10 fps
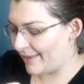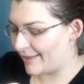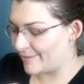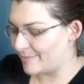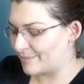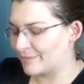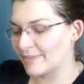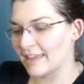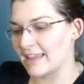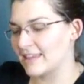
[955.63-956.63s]
Um,
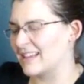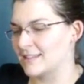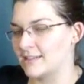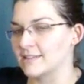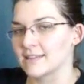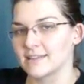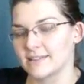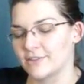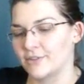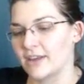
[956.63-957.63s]
I think it's a
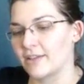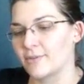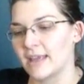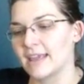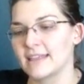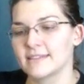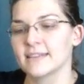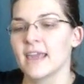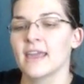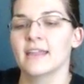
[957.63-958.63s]
discontinued colorway. It's
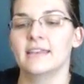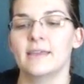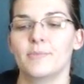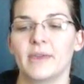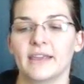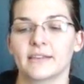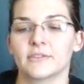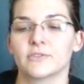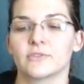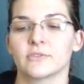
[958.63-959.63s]
Knit
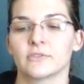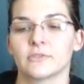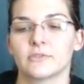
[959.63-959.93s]
Picks